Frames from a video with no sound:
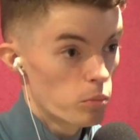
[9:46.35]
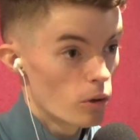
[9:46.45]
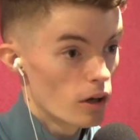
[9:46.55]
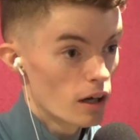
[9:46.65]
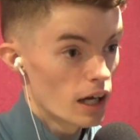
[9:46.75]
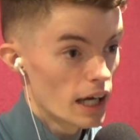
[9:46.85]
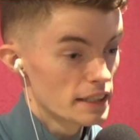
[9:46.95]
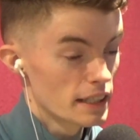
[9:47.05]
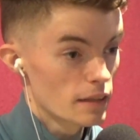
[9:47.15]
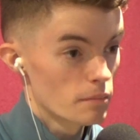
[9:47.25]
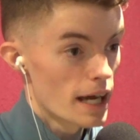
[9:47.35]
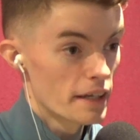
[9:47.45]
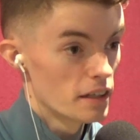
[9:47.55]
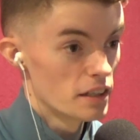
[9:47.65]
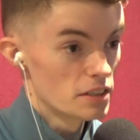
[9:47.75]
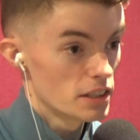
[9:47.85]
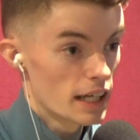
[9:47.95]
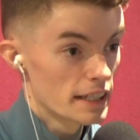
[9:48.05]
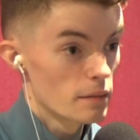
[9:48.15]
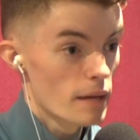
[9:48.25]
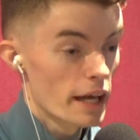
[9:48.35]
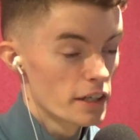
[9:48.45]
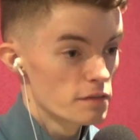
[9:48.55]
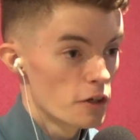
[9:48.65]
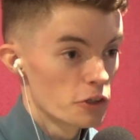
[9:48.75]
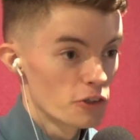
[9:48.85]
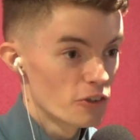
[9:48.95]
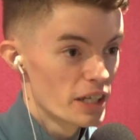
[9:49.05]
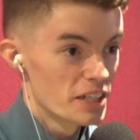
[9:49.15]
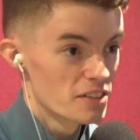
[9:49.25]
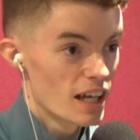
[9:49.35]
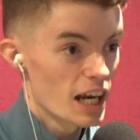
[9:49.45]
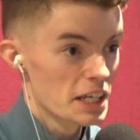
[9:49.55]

but I think Amanda's very underrated as well.